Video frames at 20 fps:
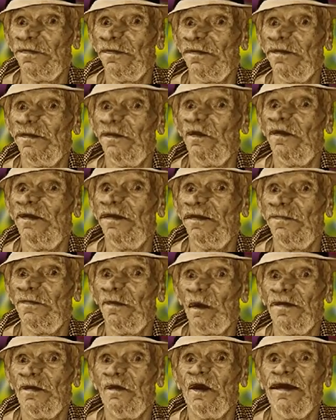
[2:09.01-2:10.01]
also
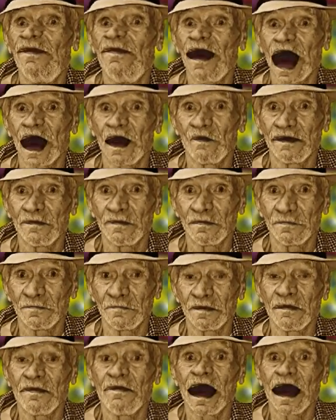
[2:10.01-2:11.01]
their staff,
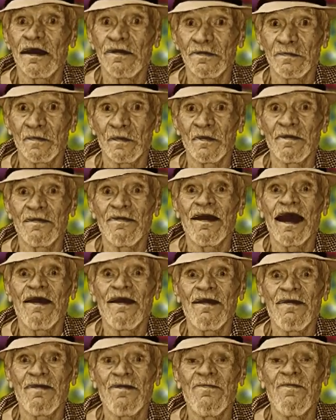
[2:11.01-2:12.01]
all he would
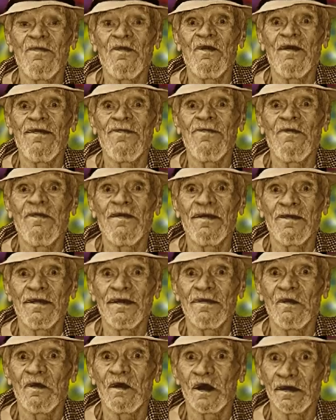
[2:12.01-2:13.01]
need is the
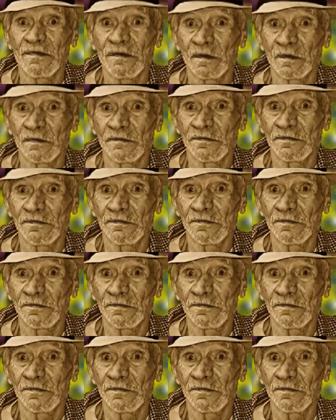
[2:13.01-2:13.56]
Attorney General